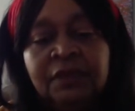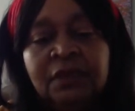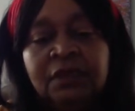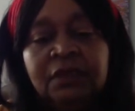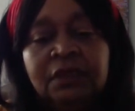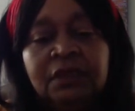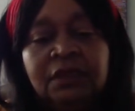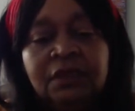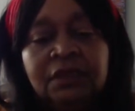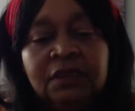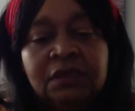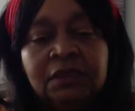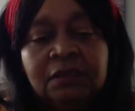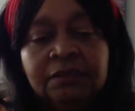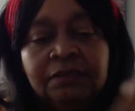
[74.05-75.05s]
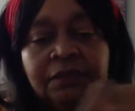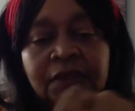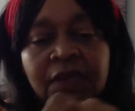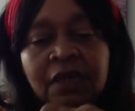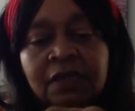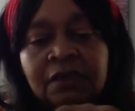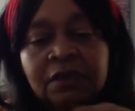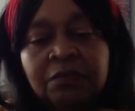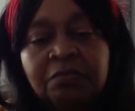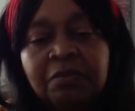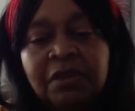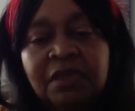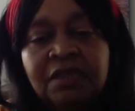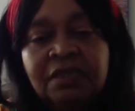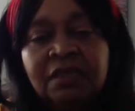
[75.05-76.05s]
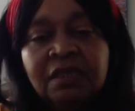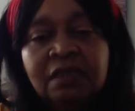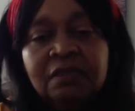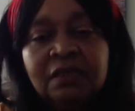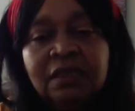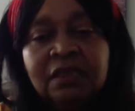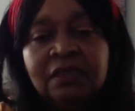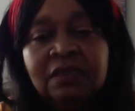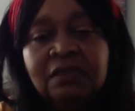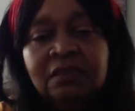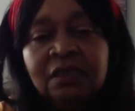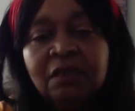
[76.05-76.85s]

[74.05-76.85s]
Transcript: See, this takes the place of that little,